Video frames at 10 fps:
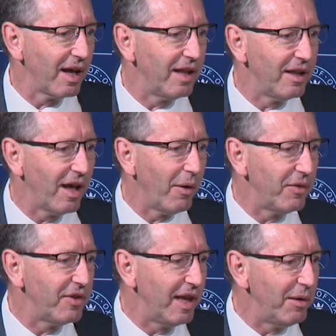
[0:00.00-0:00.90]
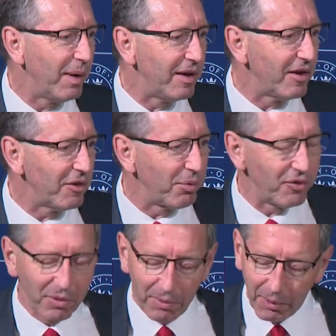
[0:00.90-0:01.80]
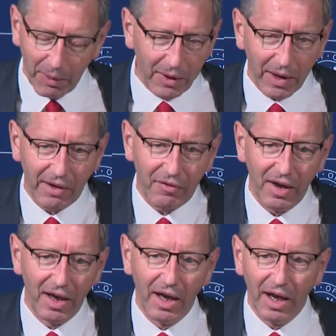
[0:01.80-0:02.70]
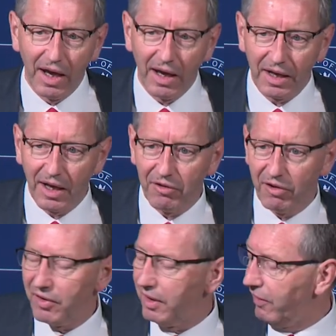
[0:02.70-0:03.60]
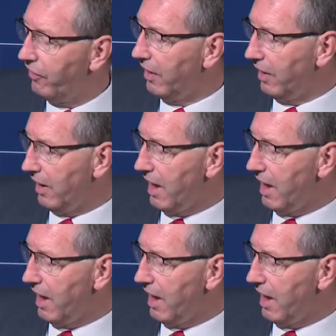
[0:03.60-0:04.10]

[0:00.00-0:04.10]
in OECD meetings, presumably, when you have countries at different